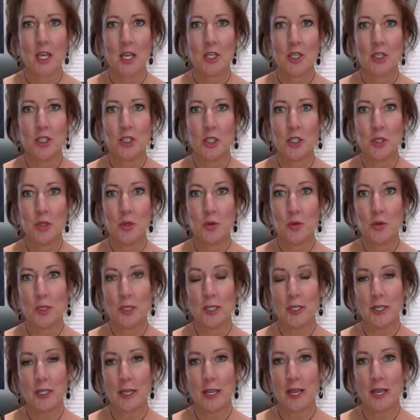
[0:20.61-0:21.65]
you
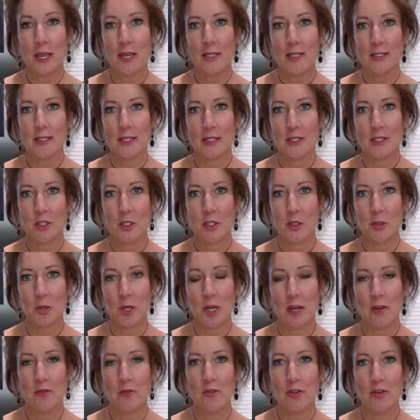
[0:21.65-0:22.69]
get access to
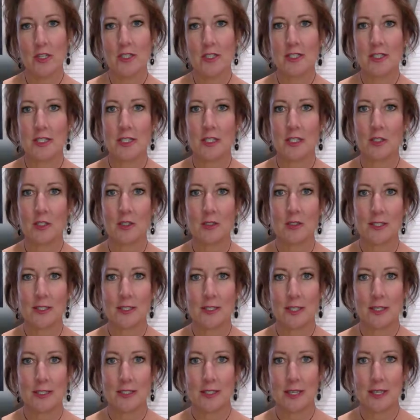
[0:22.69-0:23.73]
every single
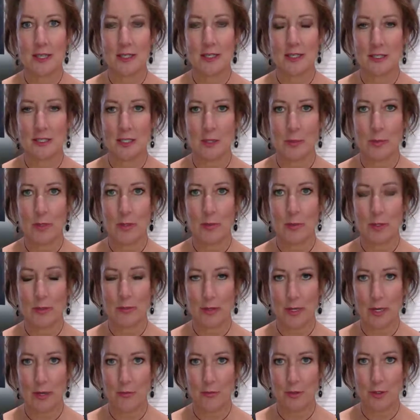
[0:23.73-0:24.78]
Sunday snippet we've
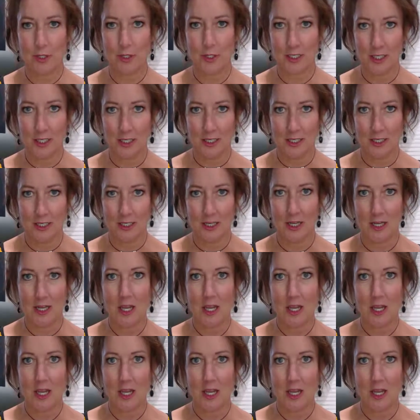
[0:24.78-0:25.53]
ever done.